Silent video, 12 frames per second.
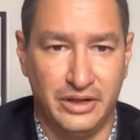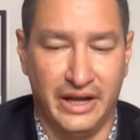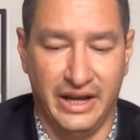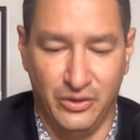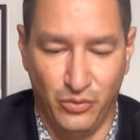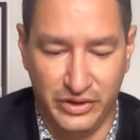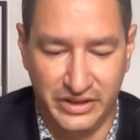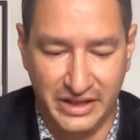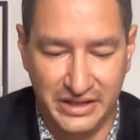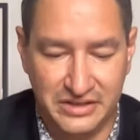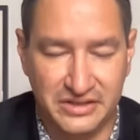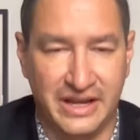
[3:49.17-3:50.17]
And when
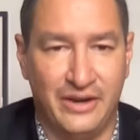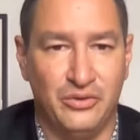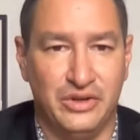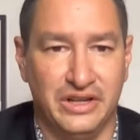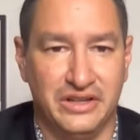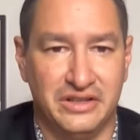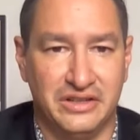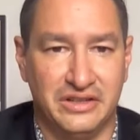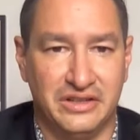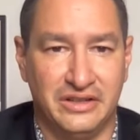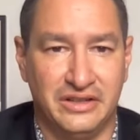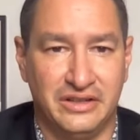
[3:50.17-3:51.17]
they sound it,
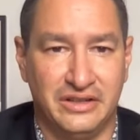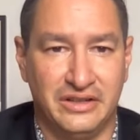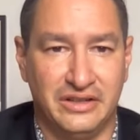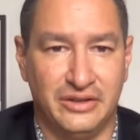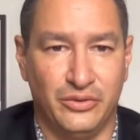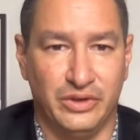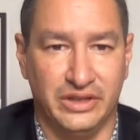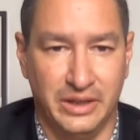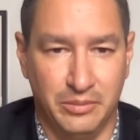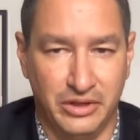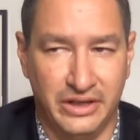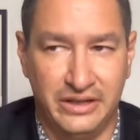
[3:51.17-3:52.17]
when they
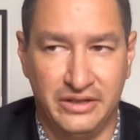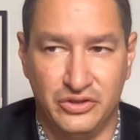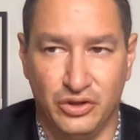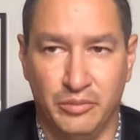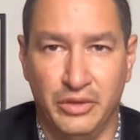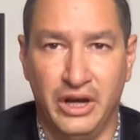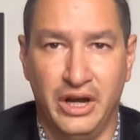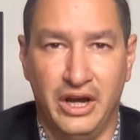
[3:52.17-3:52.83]
play the drum,